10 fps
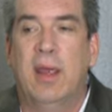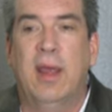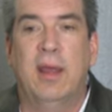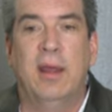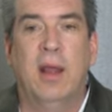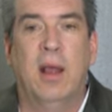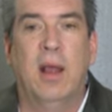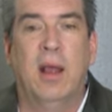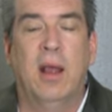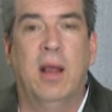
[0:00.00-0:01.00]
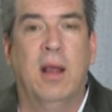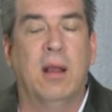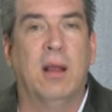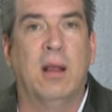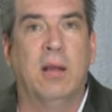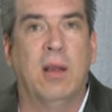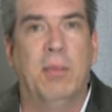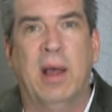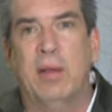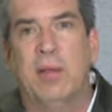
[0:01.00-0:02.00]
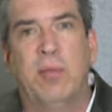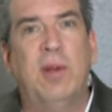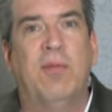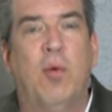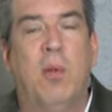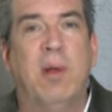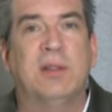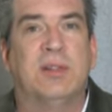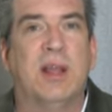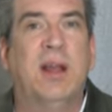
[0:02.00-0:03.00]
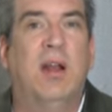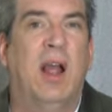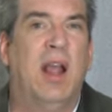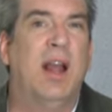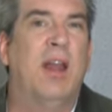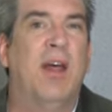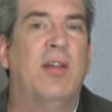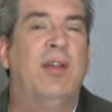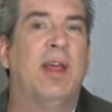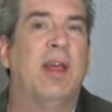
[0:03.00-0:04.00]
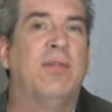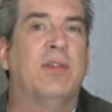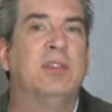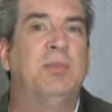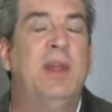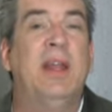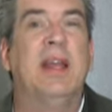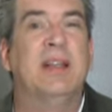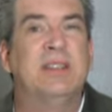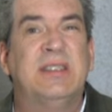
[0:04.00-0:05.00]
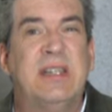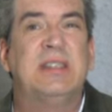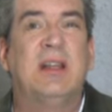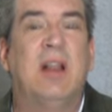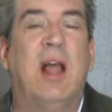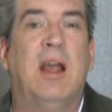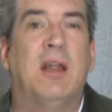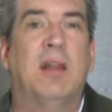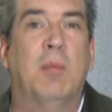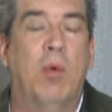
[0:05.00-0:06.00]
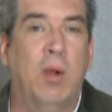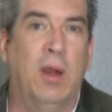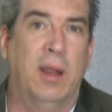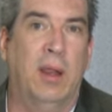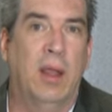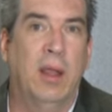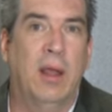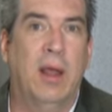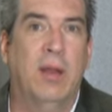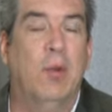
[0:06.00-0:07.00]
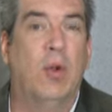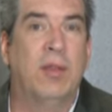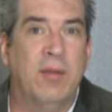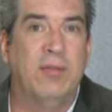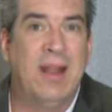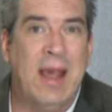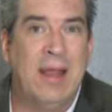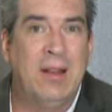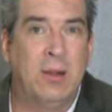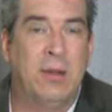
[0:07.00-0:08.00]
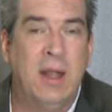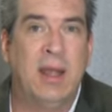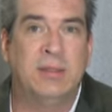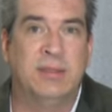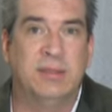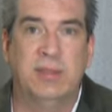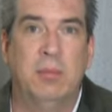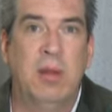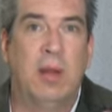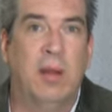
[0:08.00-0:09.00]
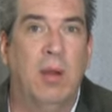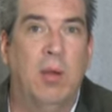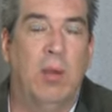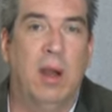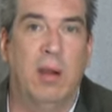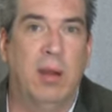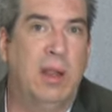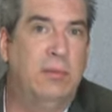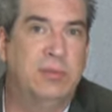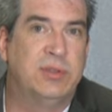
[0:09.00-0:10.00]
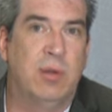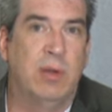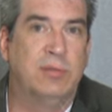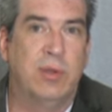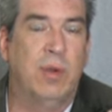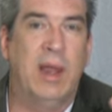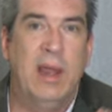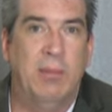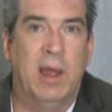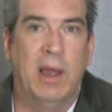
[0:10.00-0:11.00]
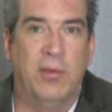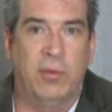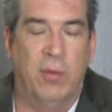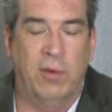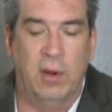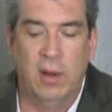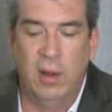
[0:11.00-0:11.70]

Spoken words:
And about 3 or 4 months later, I got another ticket for speeding at 6 o'clock in the morning north of Tyler, Texas, in the middle of nowhere, right? So I was going 8 miles over.